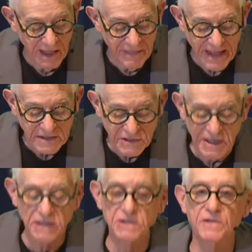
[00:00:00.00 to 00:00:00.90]
that
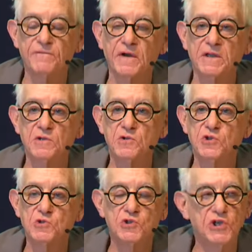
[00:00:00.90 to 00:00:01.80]
sense of a
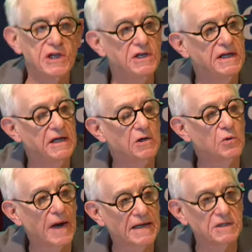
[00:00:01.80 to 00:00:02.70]
genie
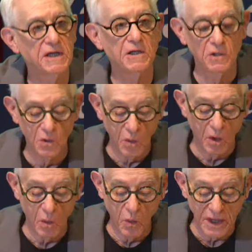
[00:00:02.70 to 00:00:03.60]
granting you
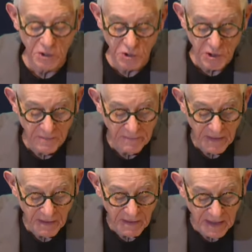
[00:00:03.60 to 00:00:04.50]
a wish,
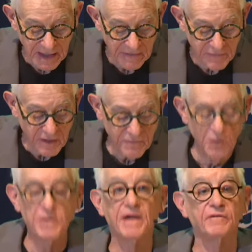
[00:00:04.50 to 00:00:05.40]
even if
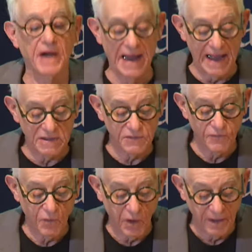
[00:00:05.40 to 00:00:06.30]
you never ask
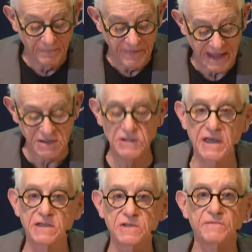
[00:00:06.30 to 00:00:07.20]
for it, that
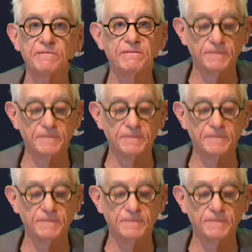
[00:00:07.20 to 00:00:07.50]
sense of